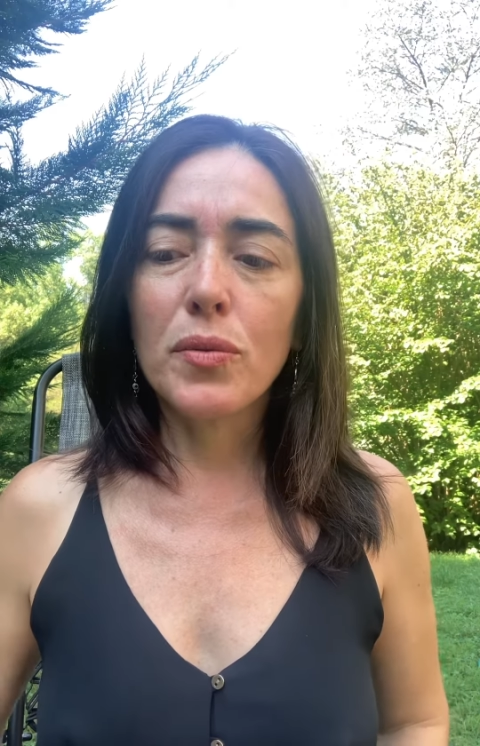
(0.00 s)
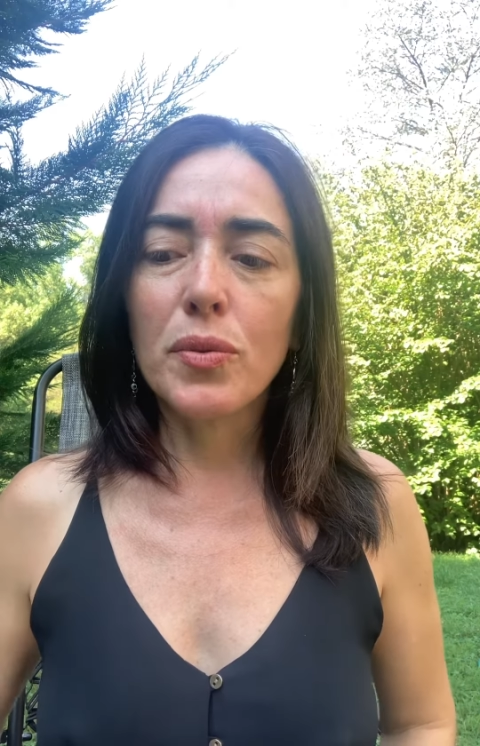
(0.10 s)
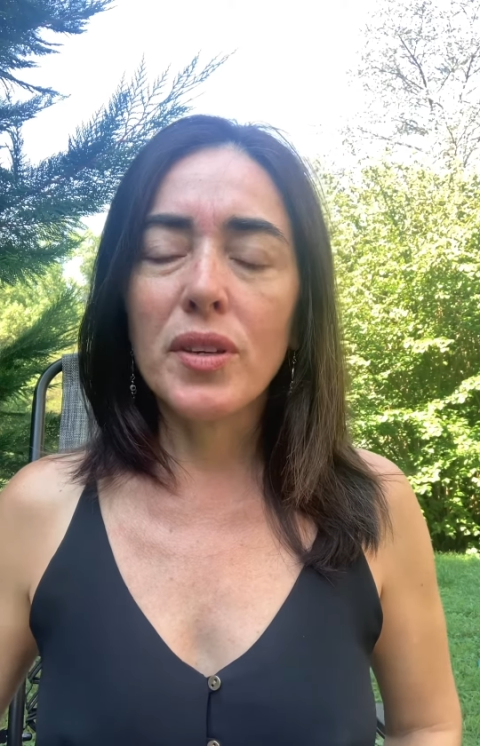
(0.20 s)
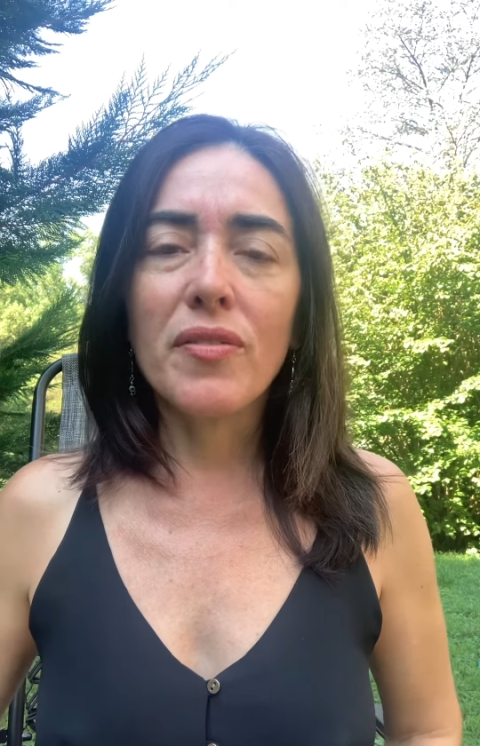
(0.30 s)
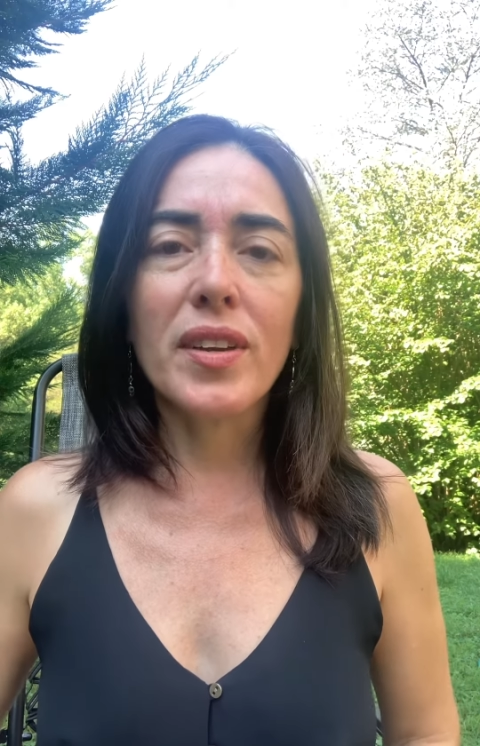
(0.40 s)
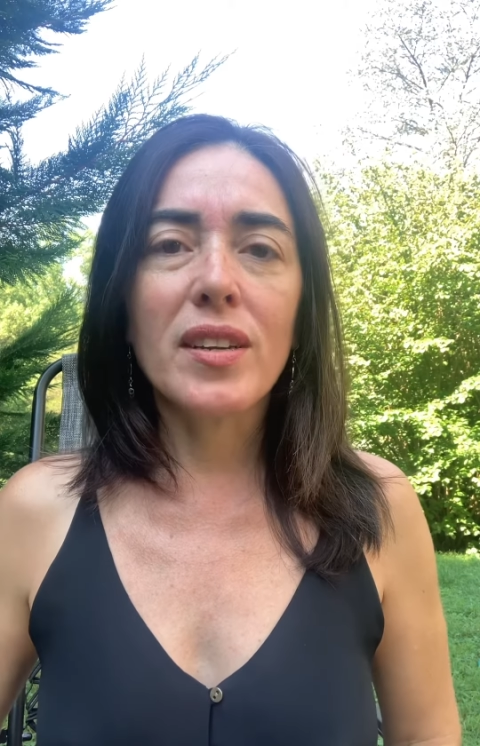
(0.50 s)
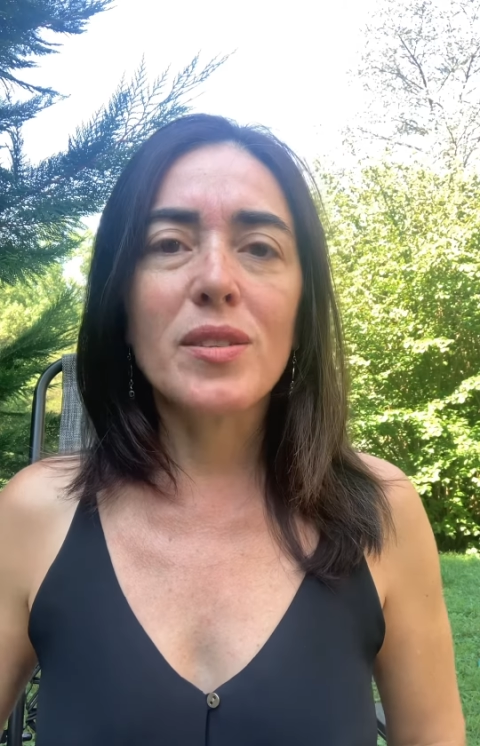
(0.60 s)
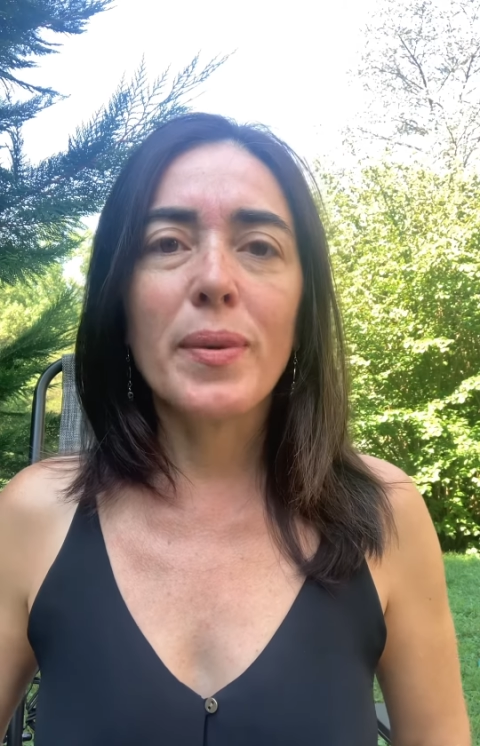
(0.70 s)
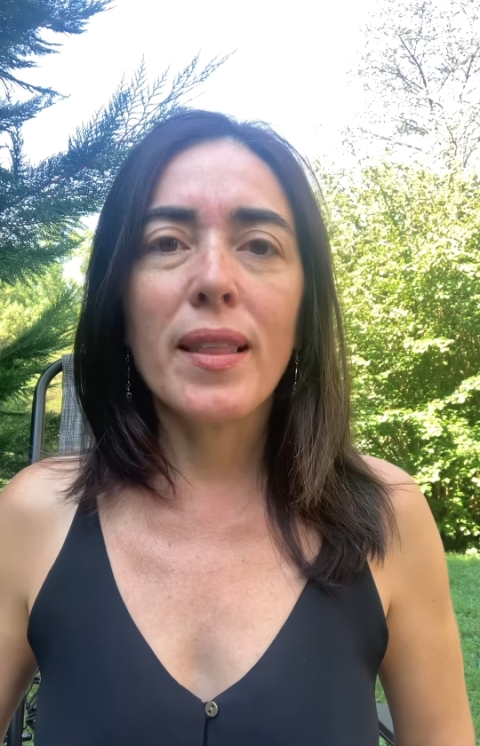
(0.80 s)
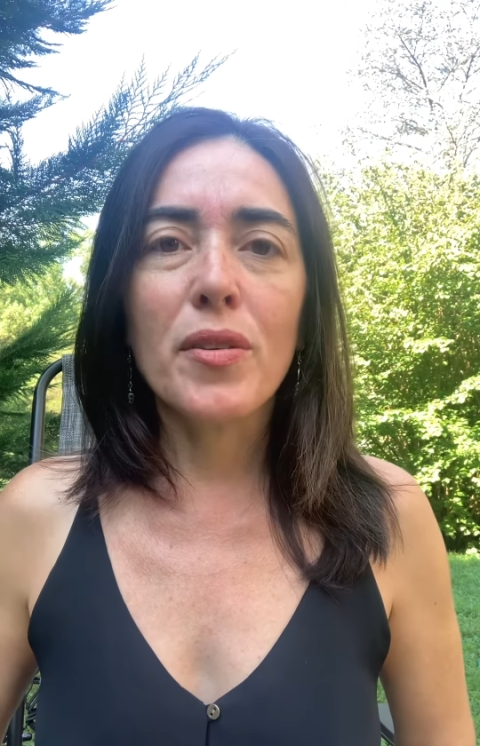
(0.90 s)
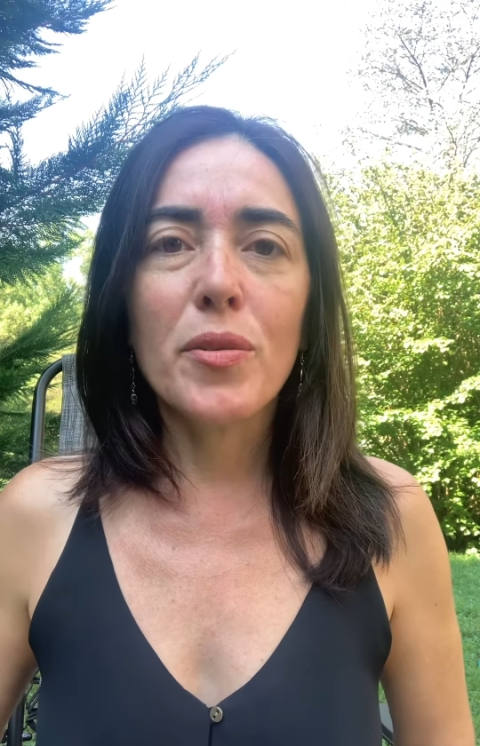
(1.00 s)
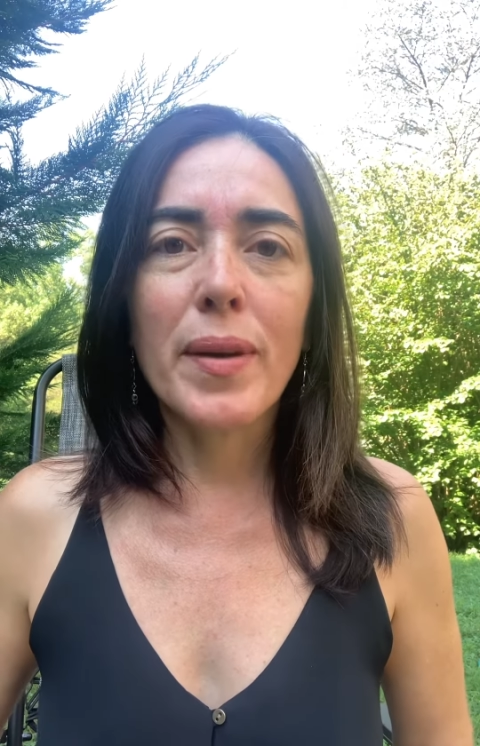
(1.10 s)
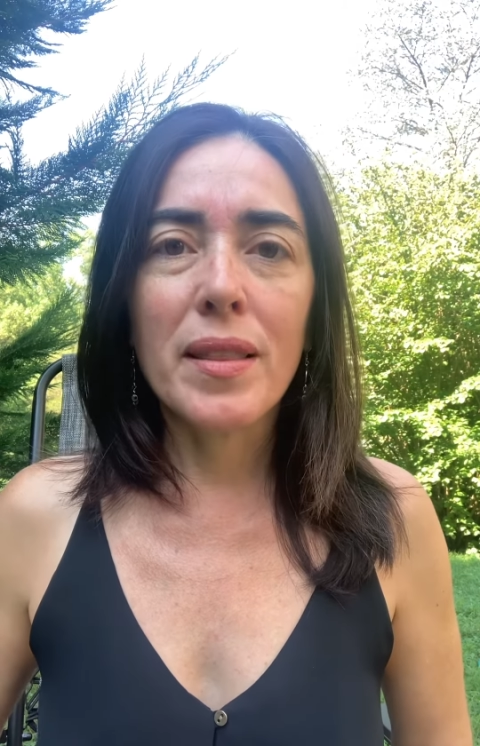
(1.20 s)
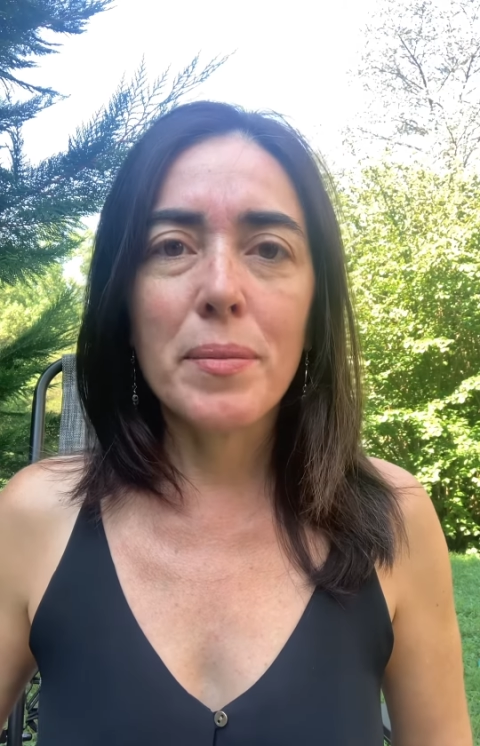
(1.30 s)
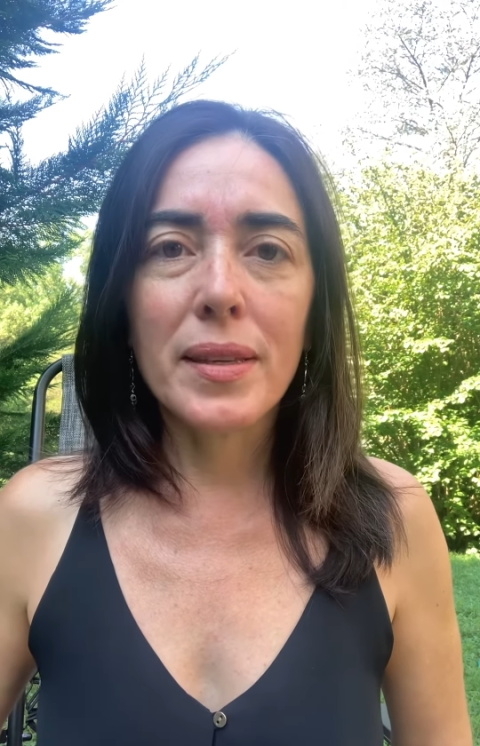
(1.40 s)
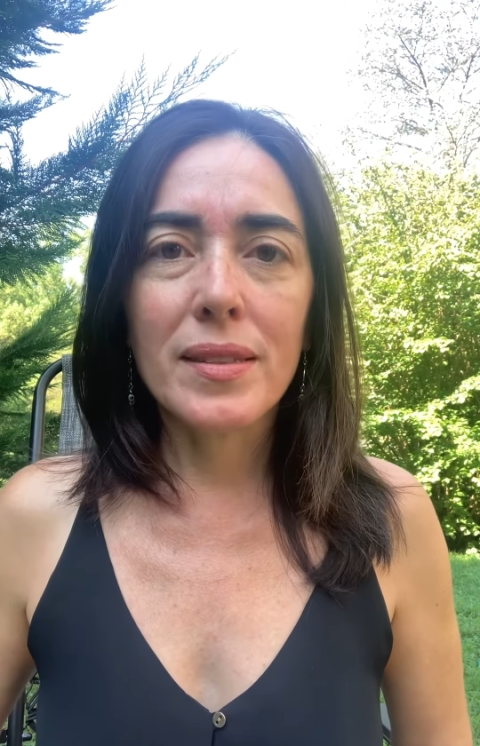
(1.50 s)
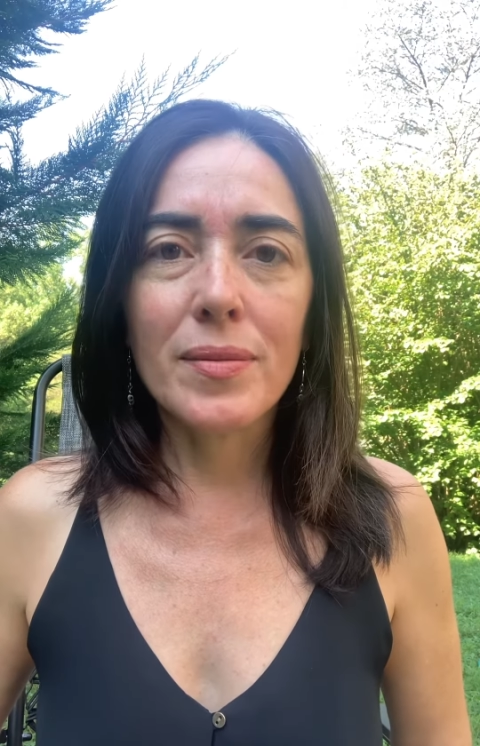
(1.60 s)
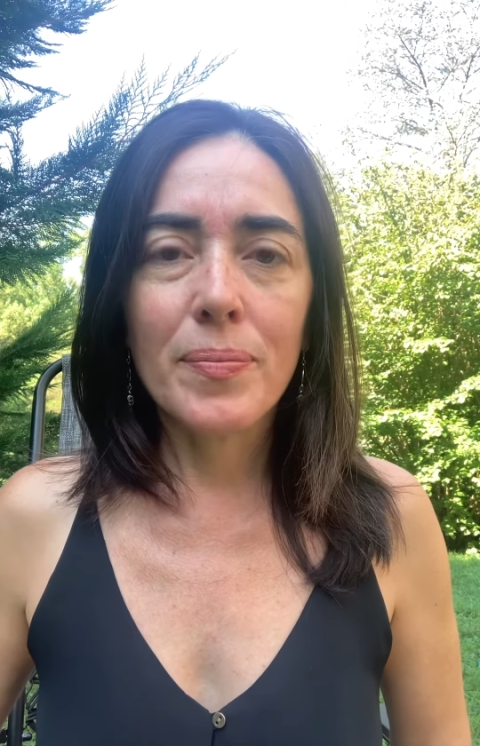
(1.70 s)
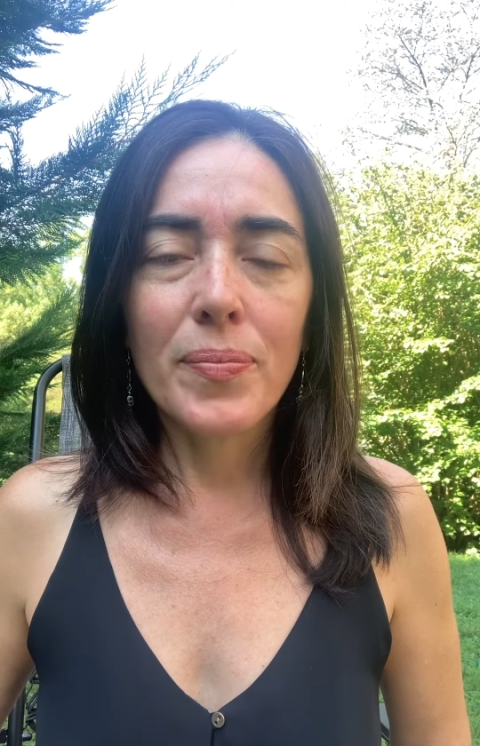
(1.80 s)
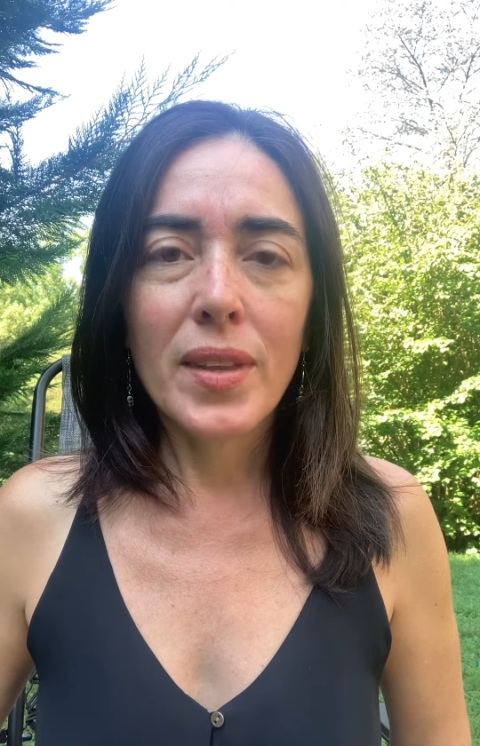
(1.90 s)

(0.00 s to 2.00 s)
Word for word: three fingers below your belly button.